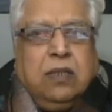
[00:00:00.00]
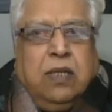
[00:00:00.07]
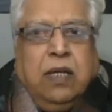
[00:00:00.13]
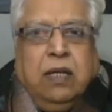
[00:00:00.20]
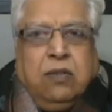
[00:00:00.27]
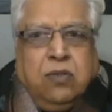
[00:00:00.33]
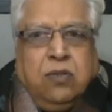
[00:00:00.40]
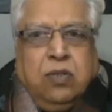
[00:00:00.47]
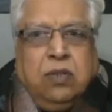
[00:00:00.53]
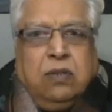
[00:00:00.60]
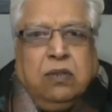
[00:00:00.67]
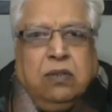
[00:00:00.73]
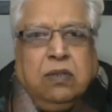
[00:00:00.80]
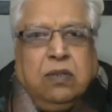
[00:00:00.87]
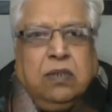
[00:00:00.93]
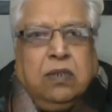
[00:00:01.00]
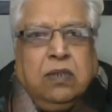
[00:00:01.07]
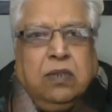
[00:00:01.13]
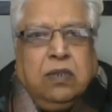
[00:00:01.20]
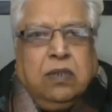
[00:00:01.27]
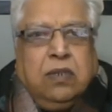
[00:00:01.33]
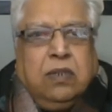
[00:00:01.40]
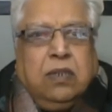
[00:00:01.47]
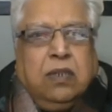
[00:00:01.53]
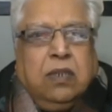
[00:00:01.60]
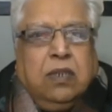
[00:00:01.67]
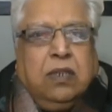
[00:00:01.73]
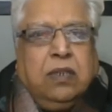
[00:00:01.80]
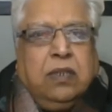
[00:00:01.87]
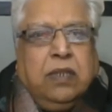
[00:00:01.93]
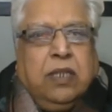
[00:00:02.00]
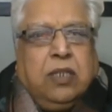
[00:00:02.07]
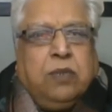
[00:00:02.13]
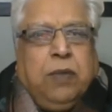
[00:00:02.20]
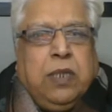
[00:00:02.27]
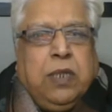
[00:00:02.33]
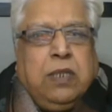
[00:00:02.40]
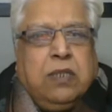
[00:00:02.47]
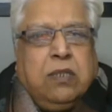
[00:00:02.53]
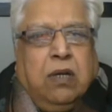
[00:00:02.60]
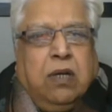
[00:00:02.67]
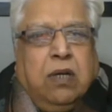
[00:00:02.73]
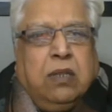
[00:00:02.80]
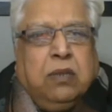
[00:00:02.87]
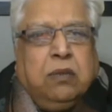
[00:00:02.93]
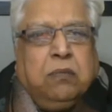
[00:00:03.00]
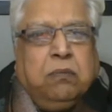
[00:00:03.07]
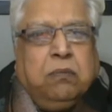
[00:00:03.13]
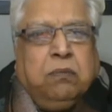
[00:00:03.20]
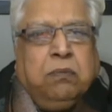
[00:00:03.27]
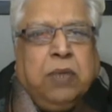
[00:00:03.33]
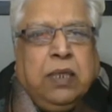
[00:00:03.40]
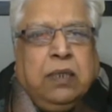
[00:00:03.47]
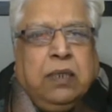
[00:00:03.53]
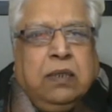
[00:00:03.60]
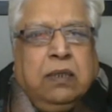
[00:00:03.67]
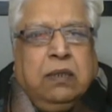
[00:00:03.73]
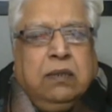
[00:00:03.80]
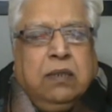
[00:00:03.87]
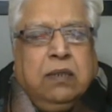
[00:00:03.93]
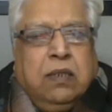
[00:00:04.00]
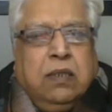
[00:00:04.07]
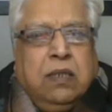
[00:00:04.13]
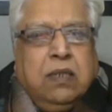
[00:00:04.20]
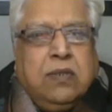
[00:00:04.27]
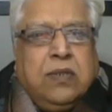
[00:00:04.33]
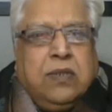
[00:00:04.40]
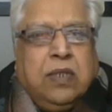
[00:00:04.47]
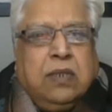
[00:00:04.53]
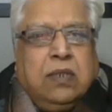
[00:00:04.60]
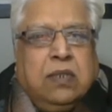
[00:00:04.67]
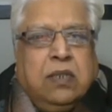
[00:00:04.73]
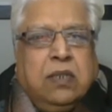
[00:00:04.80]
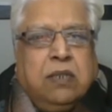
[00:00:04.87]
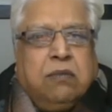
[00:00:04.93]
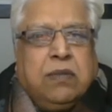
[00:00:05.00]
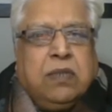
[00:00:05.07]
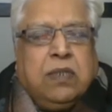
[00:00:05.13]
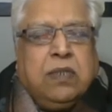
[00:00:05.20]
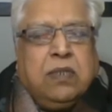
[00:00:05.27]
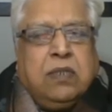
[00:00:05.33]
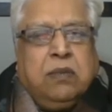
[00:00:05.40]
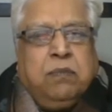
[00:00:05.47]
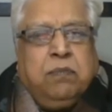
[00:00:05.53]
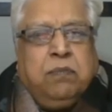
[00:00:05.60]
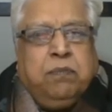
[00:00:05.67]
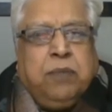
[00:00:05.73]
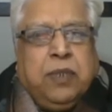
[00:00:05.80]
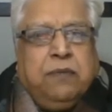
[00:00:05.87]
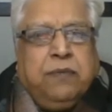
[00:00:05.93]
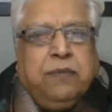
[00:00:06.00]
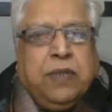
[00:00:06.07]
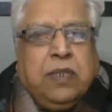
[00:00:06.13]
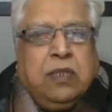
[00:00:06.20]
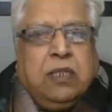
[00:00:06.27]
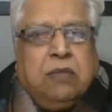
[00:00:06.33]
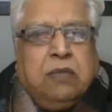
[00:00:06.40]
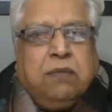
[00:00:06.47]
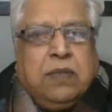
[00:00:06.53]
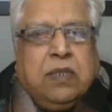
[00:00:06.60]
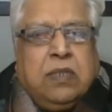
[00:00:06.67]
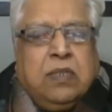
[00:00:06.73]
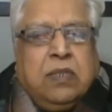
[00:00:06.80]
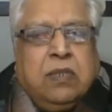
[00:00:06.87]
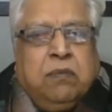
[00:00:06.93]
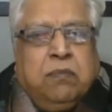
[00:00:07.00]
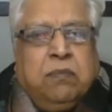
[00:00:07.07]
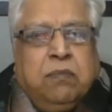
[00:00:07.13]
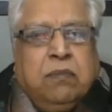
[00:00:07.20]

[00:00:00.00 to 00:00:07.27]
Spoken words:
action takes place on mind, central nervous system, peripheral nervous system,